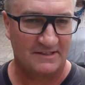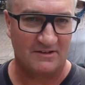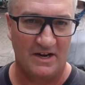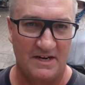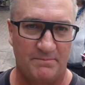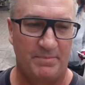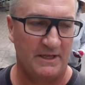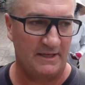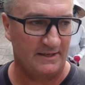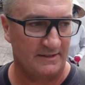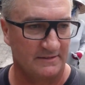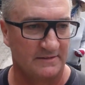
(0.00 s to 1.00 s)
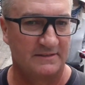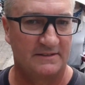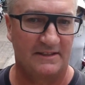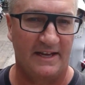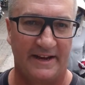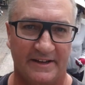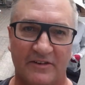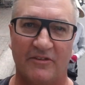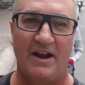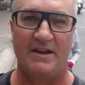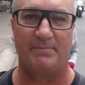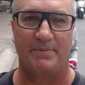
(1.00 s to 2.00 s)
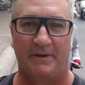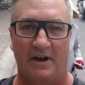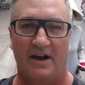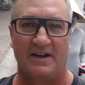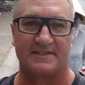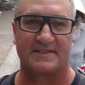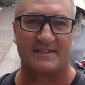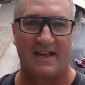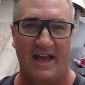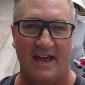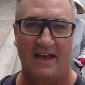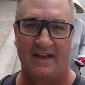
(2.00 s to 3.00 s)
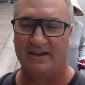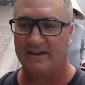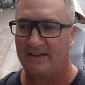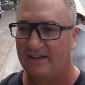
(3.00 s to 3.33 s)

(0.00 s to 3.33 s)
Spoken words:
Great beer at a great price and